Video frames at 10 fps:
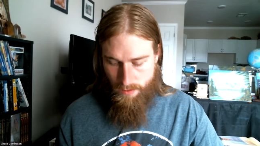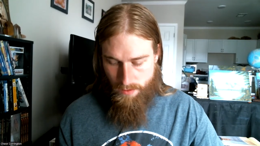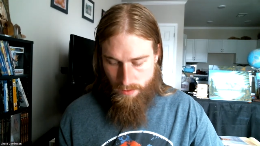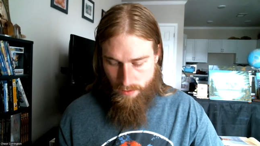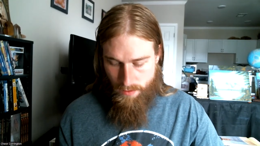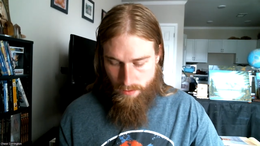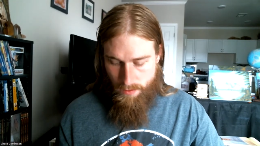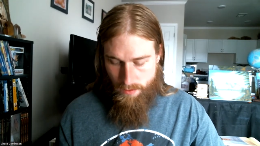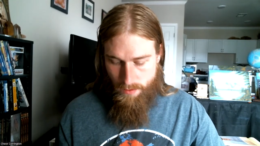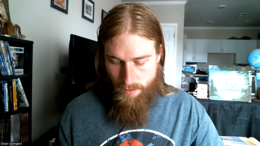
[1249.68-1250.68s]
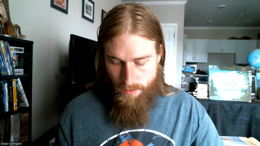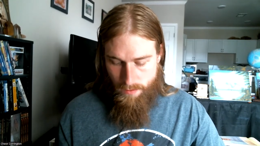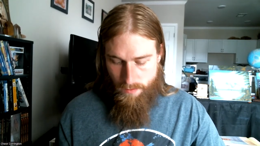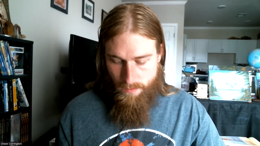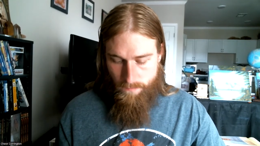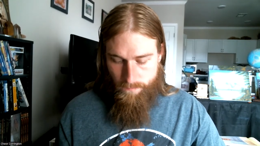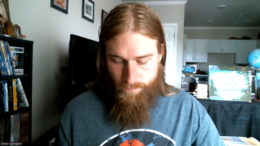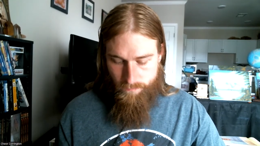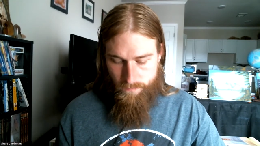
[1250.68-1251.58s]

Nobody speaks.